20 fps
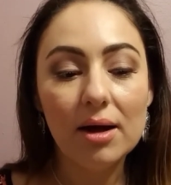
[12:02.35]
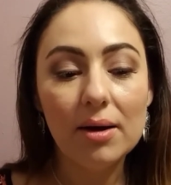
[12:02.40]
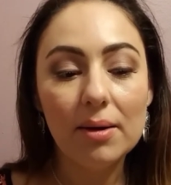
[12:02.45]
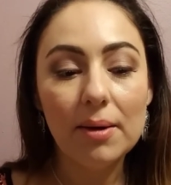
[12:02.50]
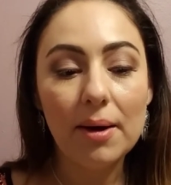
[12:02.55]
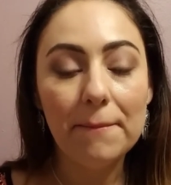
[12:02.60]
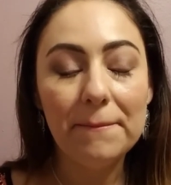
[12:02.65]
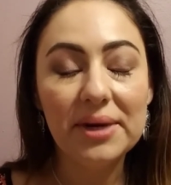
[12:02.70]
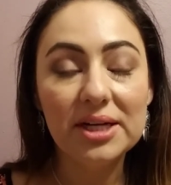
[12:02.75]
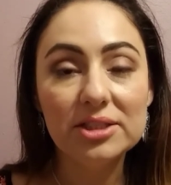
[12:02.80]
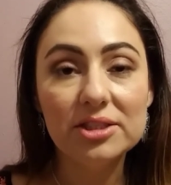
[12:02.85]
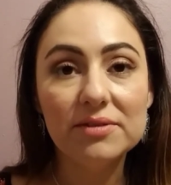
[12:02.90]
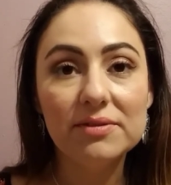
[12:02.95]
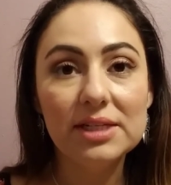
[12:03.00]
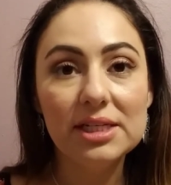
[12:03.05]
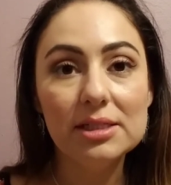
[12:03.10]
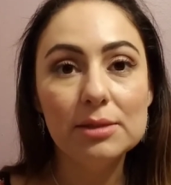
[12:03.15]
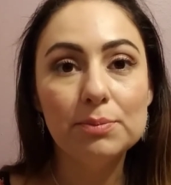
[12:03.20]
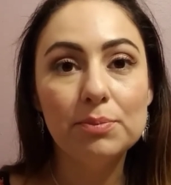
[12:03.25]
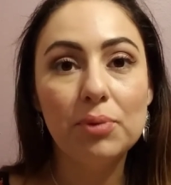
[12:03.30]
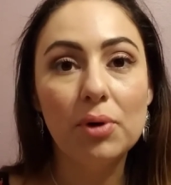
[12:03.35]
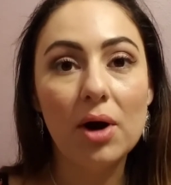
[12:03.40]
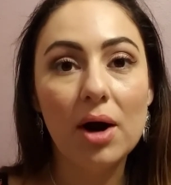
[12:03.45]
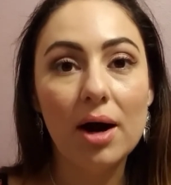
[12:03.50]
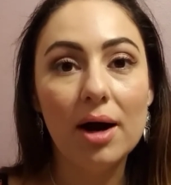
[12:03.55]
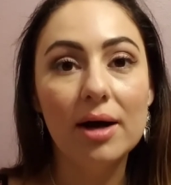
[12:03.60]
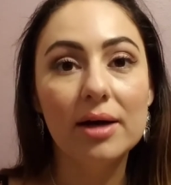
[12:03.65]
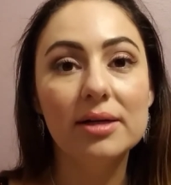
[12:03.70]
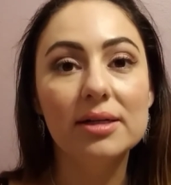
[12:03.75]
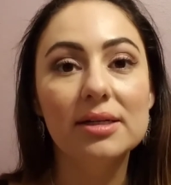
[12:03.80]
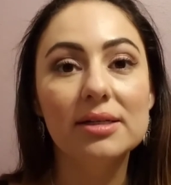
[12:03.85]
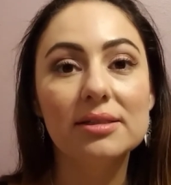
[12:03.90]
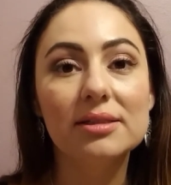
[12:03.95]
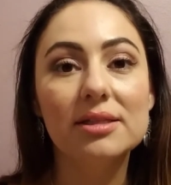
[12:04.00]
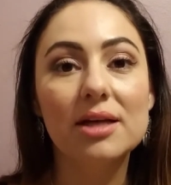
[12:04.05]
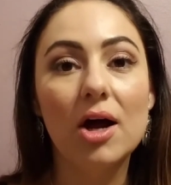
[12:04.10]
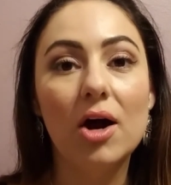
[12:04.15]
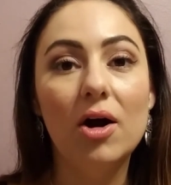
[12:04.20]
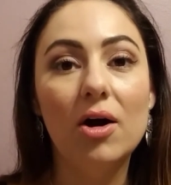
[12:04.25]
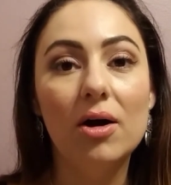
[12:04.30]
a bunch of these products
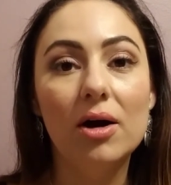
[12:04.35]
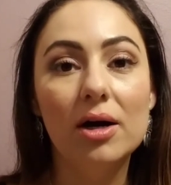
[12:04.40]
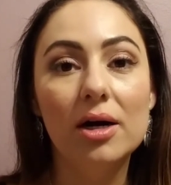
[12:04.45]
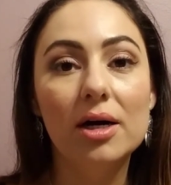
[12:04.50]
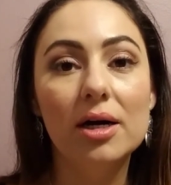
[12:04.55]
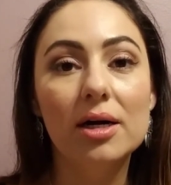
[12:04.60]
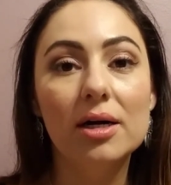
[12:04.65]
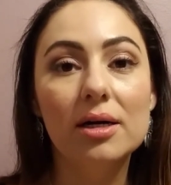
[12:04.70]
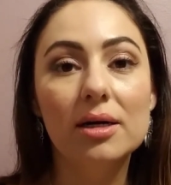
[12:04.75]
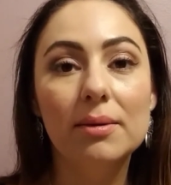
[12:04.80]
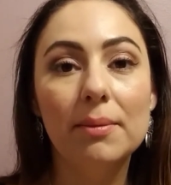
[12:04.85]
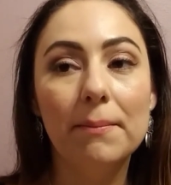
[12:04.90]
are